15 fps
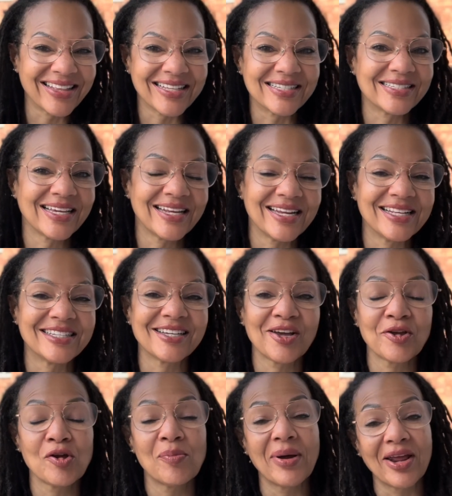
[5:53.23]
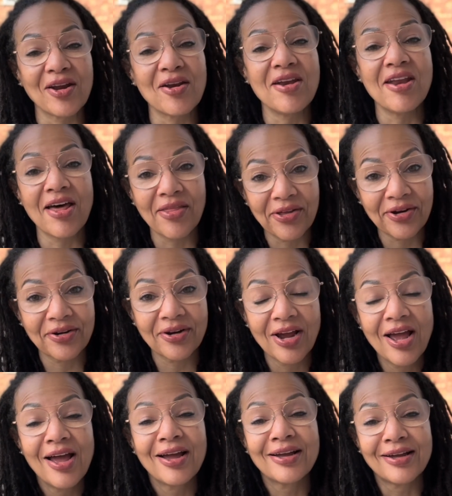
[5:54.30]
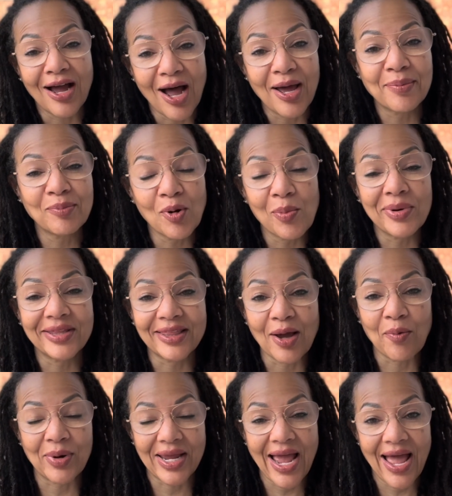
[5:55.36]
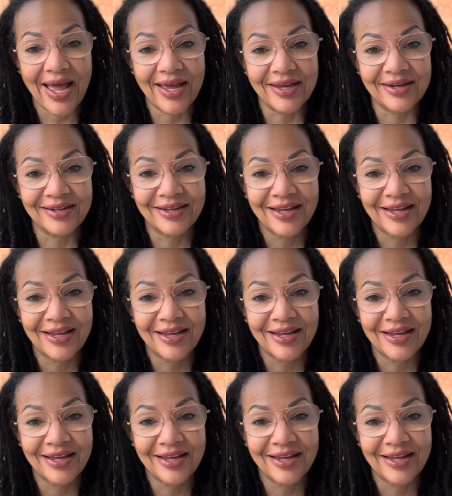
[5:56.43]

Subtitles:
this in and tell you about another God moment that we had.